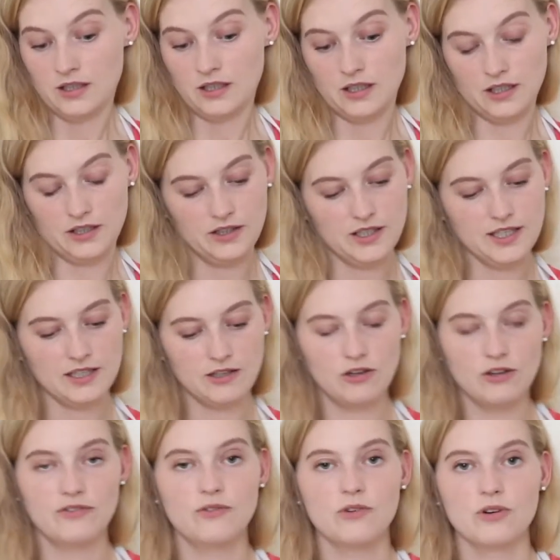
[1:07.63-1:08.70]
All right, all
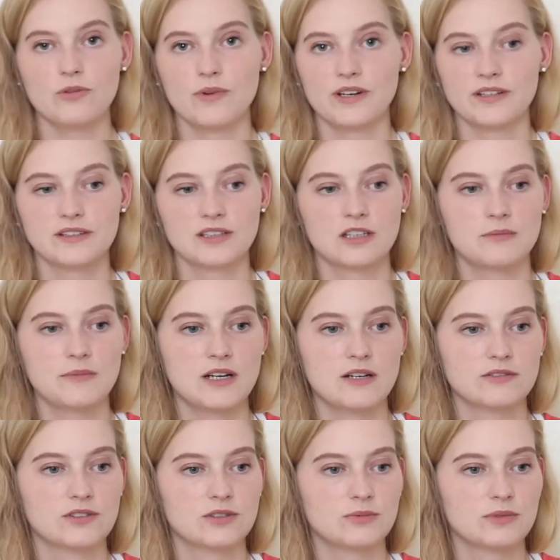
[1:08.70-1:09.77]
4 wanted to come out,
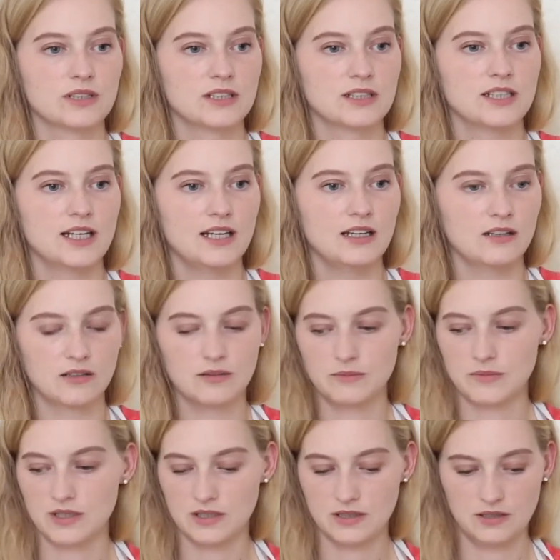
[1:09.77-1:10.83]
so we're going to take them.
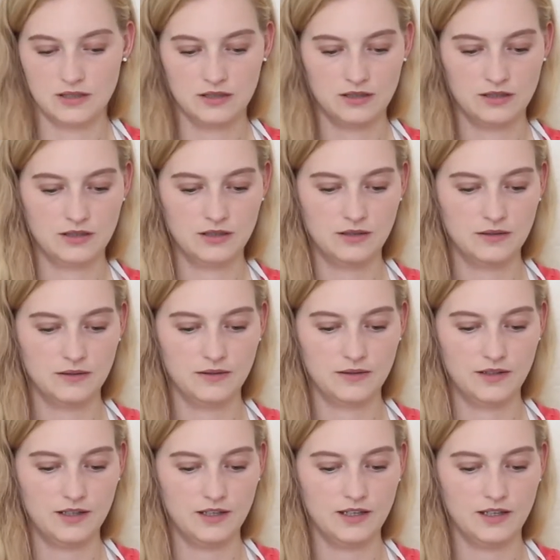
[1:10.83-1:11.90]

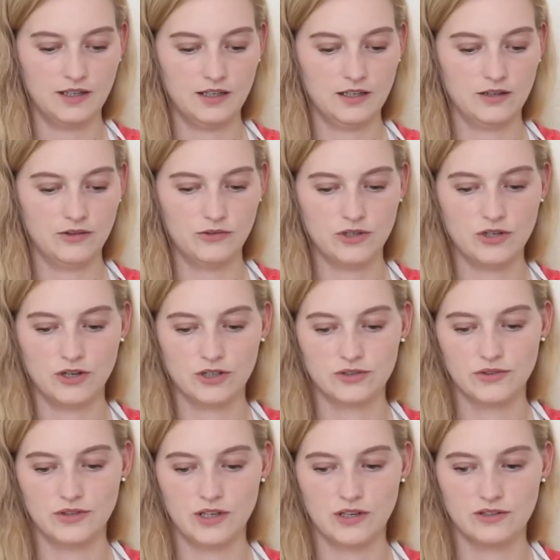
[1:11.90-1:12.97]
And 3 cards for
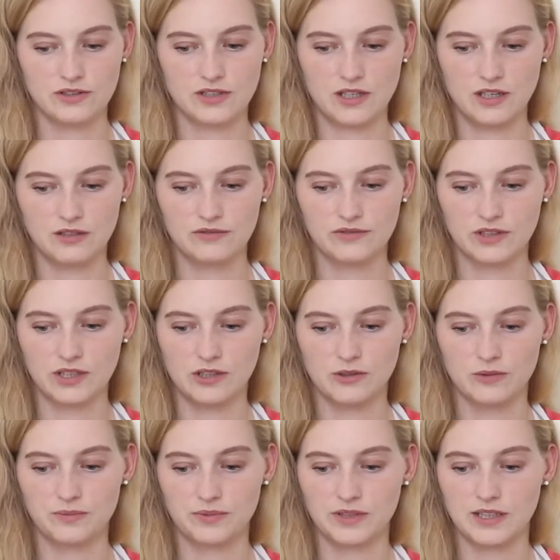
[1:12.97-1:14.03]
the other side of Leo,
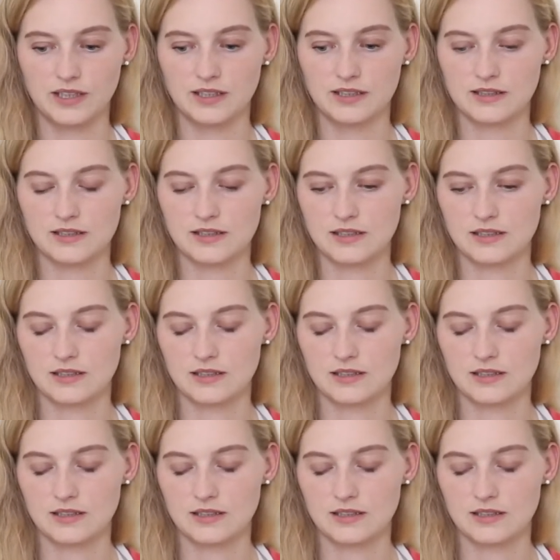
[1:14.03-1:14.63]
please.